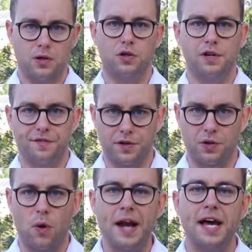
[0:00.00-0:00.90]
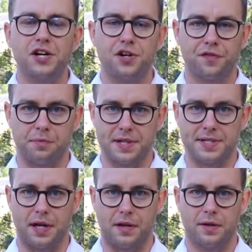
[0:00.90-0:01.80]
you can feel the radiation from the
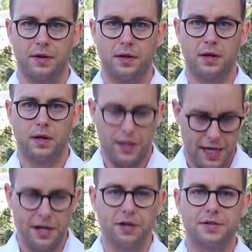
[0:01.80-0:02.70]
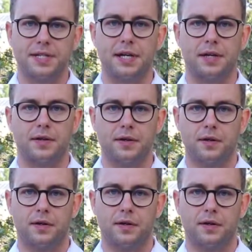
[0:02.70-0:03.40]
sun hitting your skin